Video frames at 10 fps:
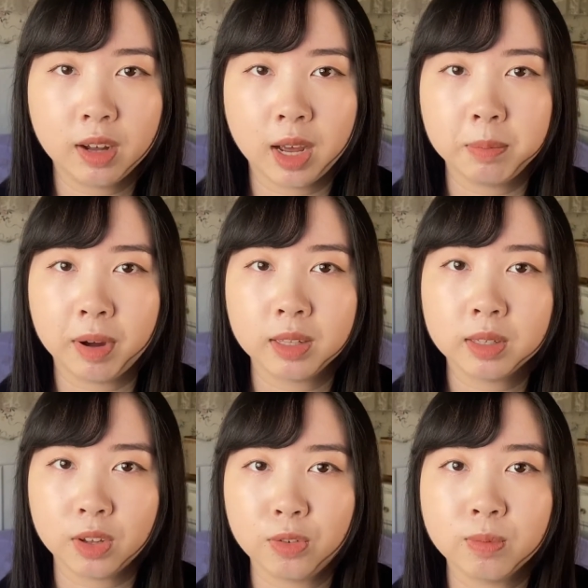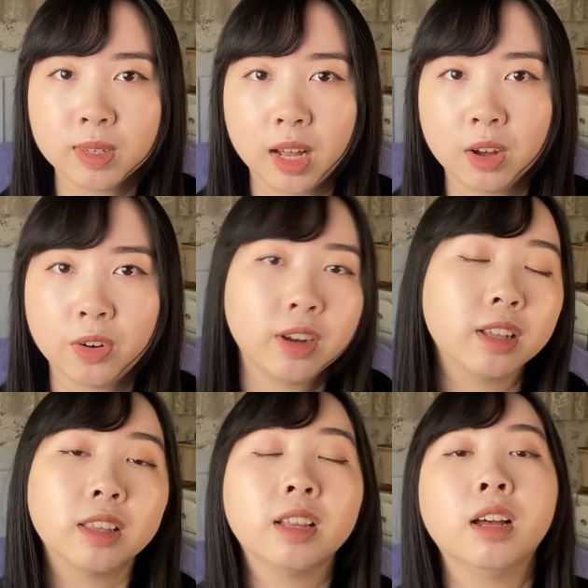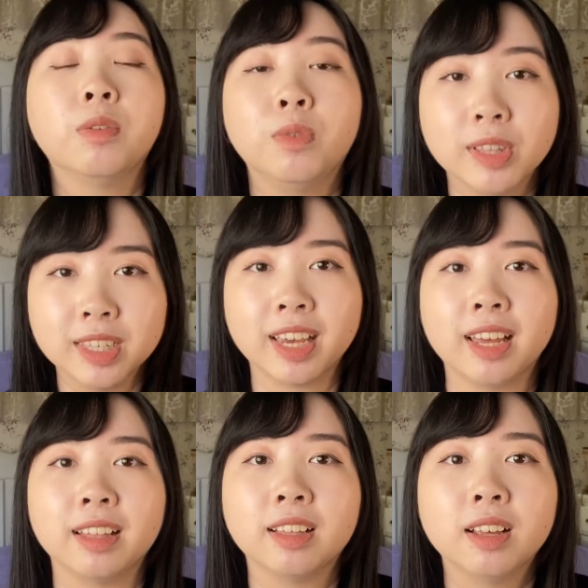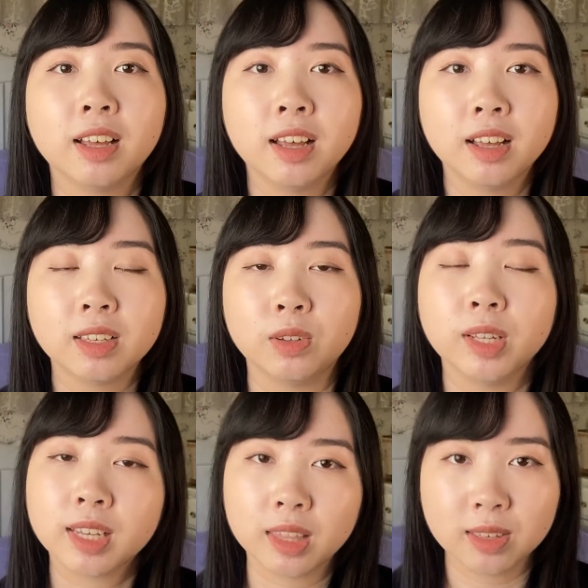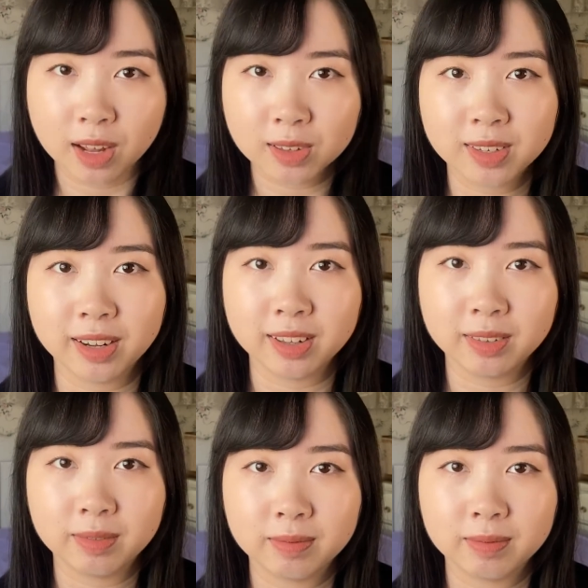I bought stuff from StyleKorean once again. So let's get this haul started.